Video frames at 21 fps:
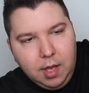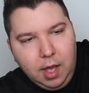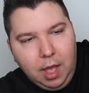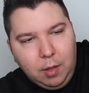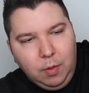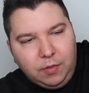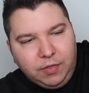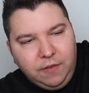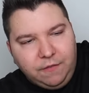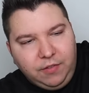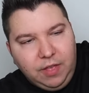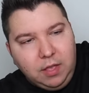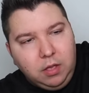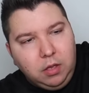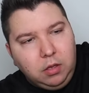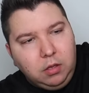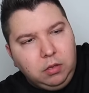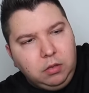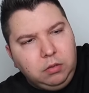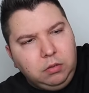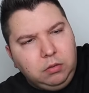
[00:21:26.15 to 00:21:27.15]
I want the
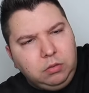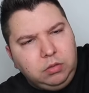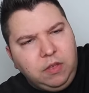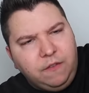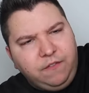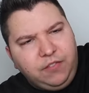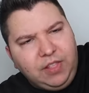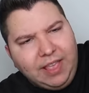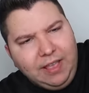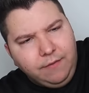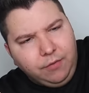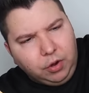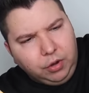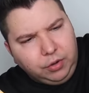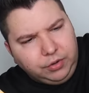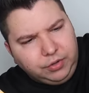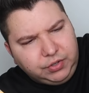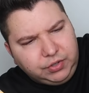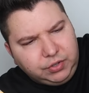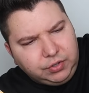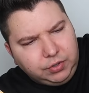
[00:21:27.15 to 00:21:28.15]

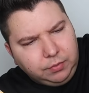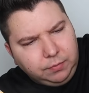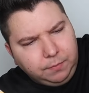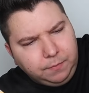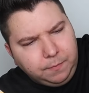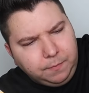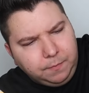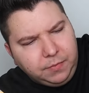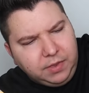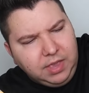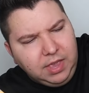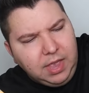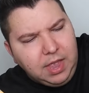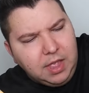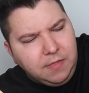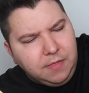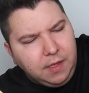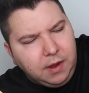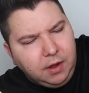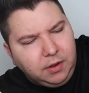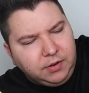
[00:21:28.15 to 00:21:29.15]
flavors. Get
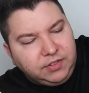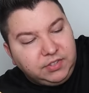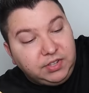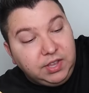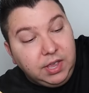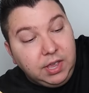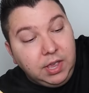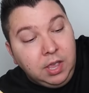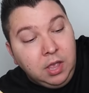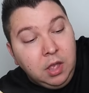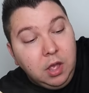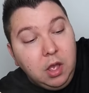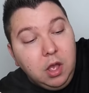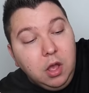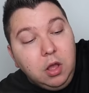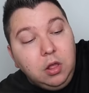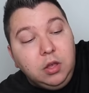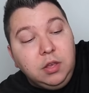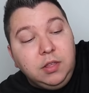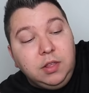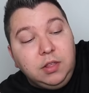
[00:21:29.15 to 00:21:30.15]
in there. See? Look
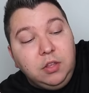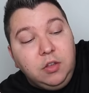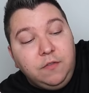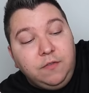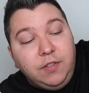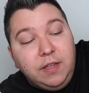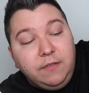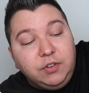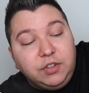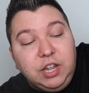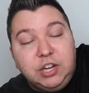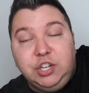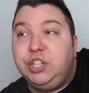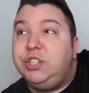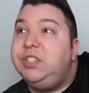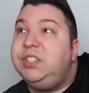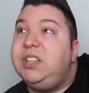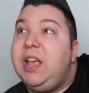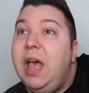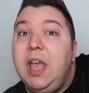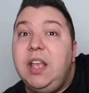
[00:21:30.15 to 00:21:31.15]
at the little flavors I
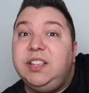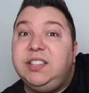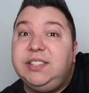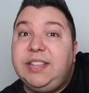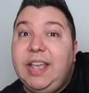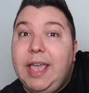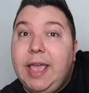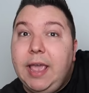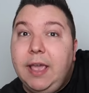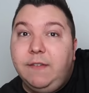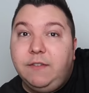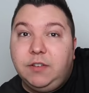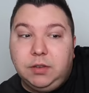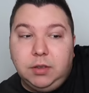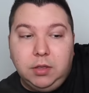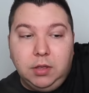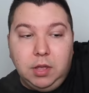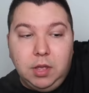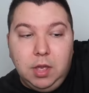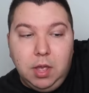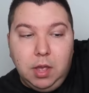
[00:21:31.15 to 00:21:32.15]
just saved
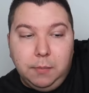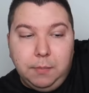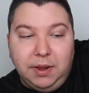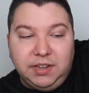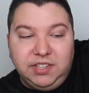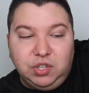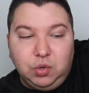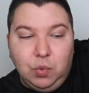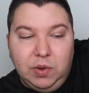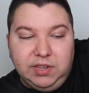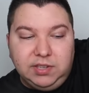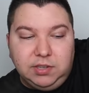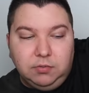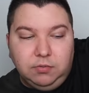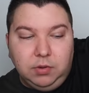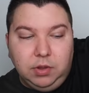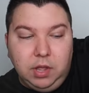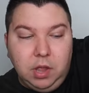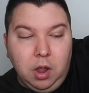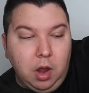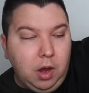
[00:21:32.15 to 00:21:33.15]
by squeezing
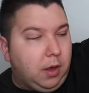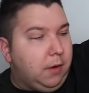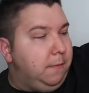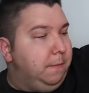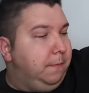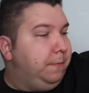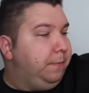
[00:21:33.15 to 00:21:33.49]
really hard.